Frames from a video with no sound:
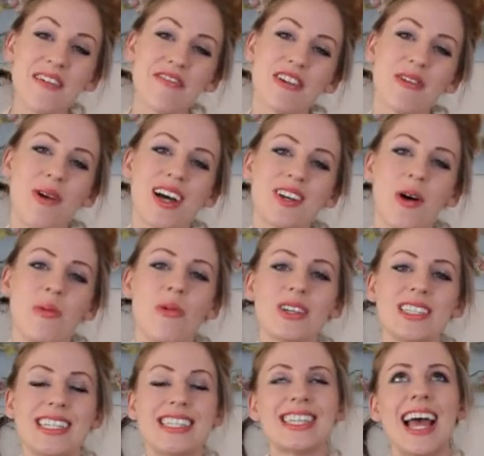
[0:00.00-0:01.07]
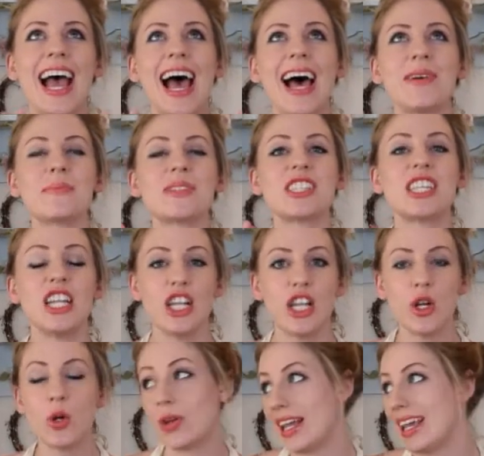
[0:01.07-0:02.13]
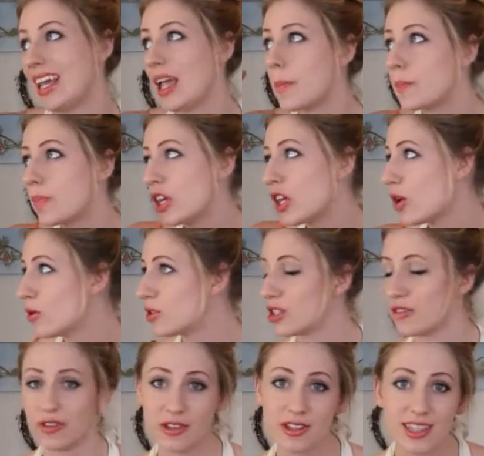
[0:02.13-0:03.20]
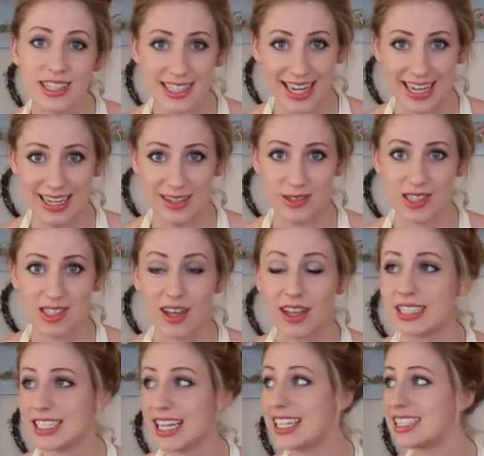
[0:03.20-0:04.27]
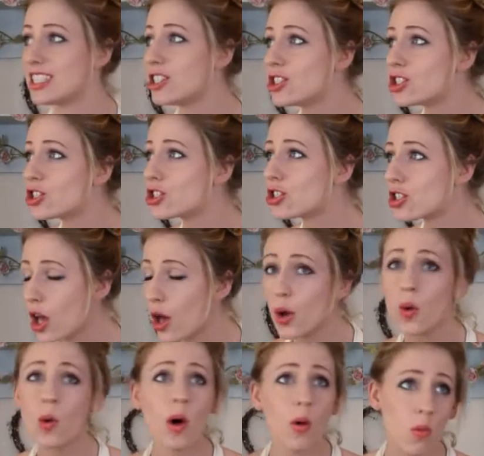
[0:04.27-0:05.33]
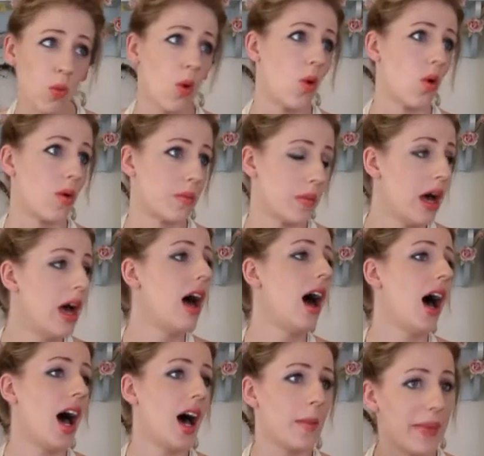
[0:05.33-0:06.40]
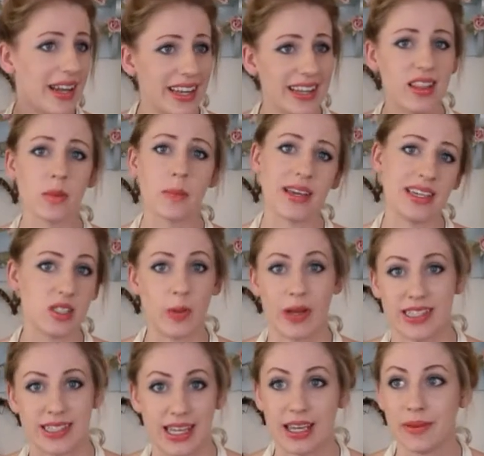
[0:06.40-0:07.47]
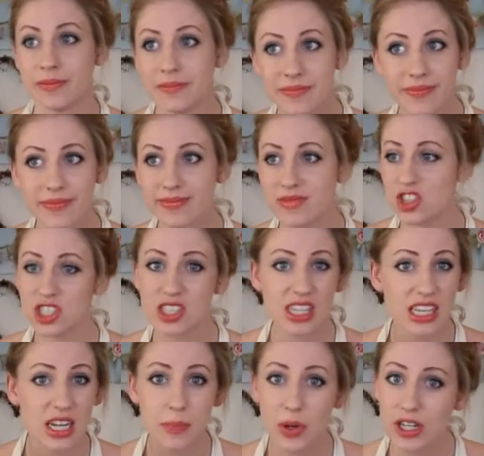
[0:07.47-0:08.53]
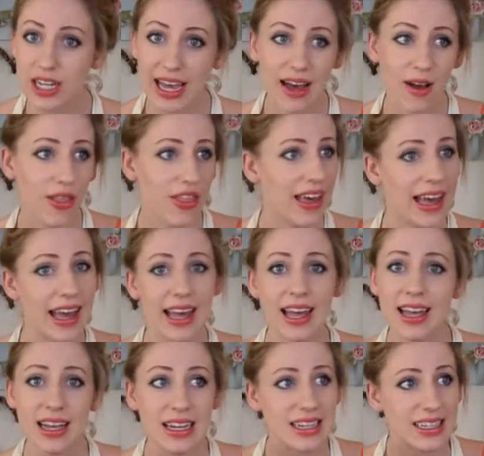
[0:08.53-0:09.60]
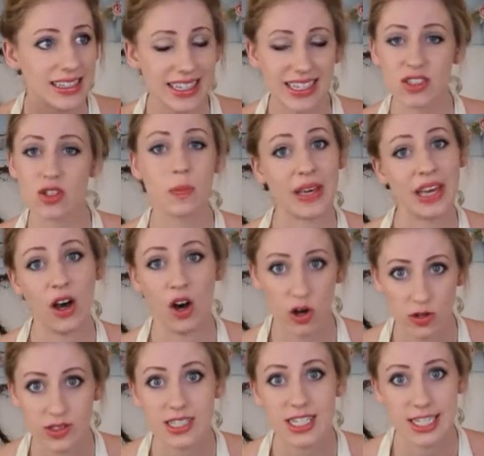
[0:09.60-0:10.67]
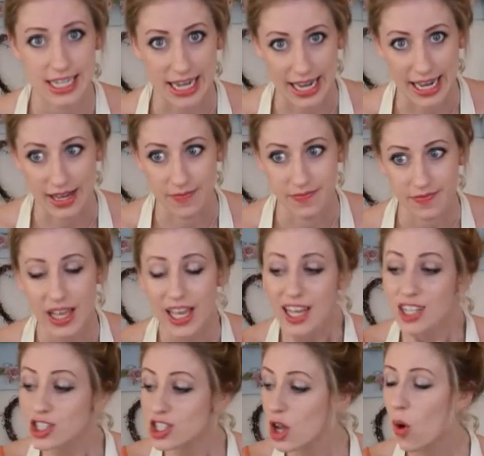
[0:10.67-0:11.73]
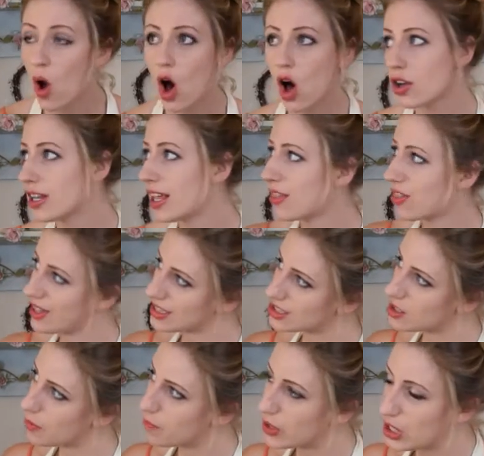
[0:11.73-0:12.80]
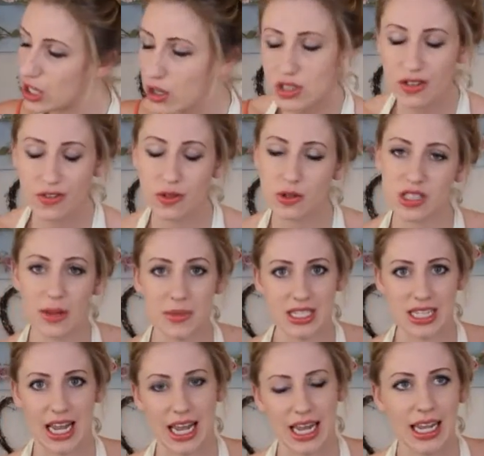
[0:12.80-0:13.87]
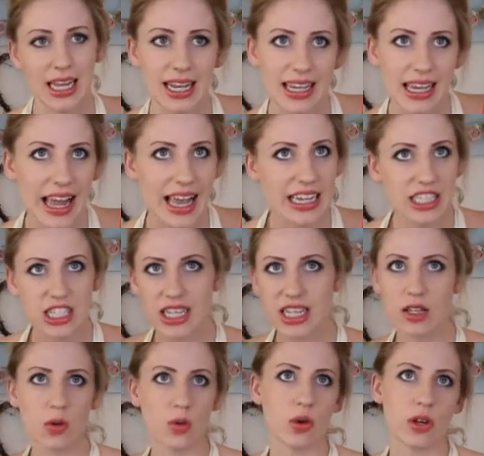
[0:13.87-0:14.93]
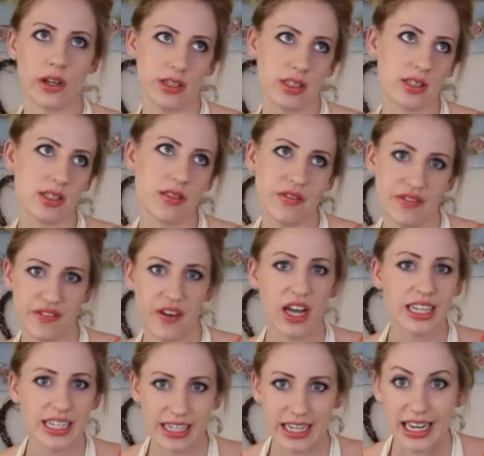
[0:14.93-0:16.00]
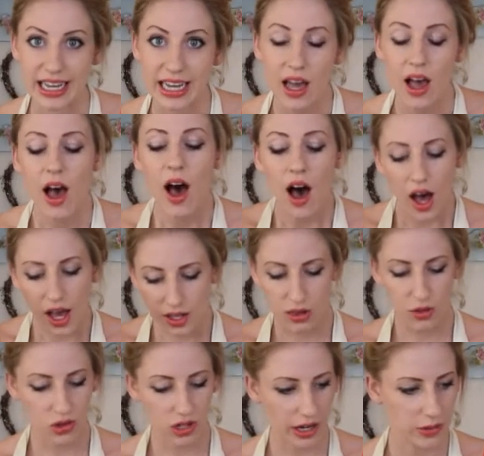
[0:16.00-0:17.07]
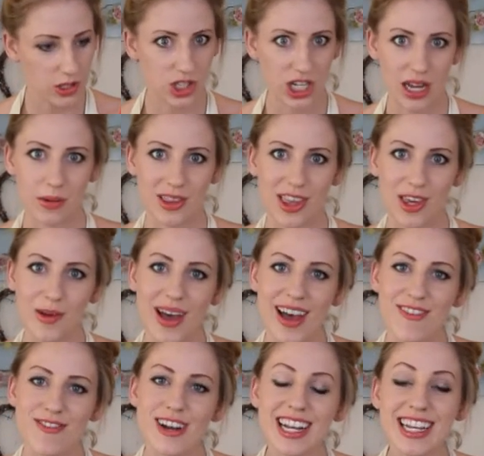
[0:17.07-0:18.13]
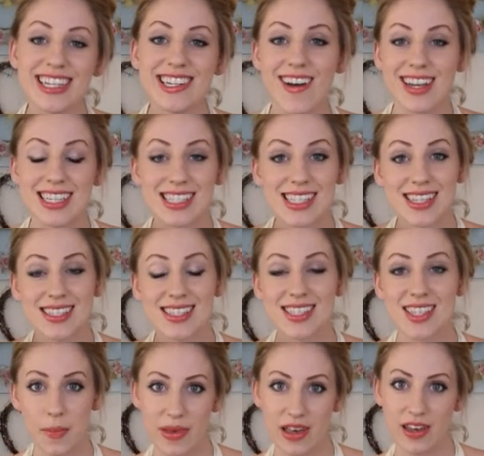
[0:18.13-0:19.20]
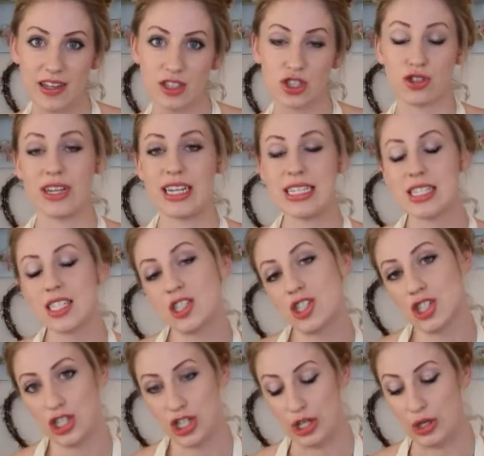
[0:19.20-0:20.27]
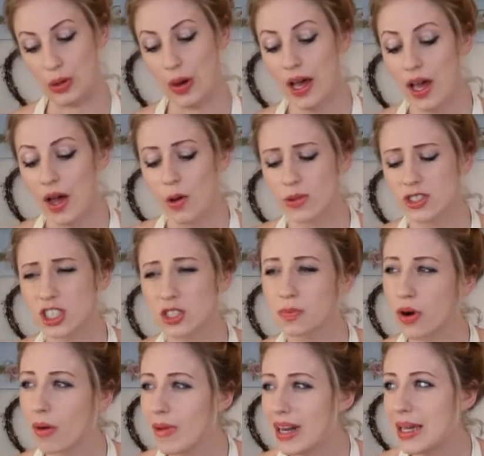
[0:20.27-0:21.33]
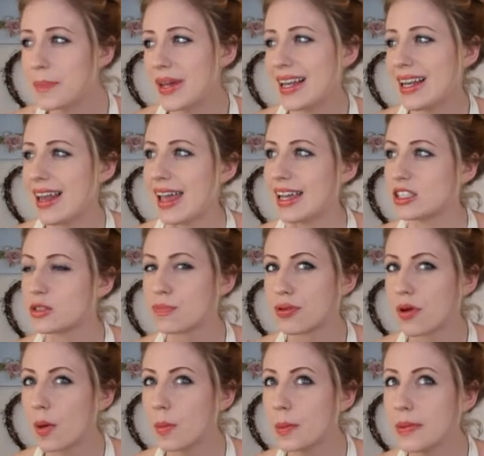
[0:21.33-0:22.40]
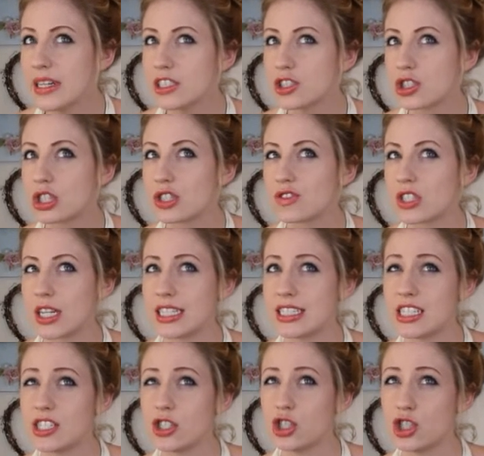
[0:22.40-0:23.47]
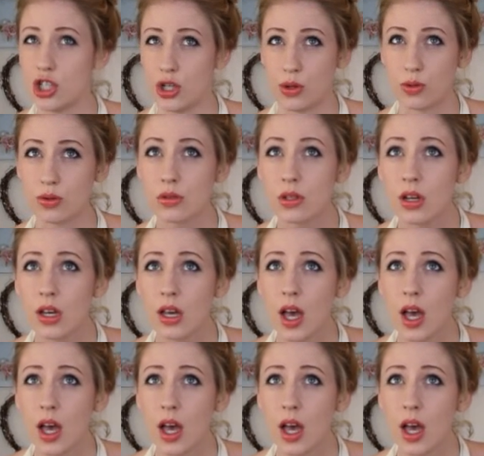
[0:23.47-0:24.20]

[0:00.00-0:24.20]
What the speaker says: everyone on what is an absolutely beautiful day outside. It is so warm, I'm a little bit sweaty. Just gonna put it out there, little bit hot today. So on this beautiful summer day, late in August, finally, I thought that I would share with you a really nice summer treat to do, which is probably a bit late. Probably should have done it in June,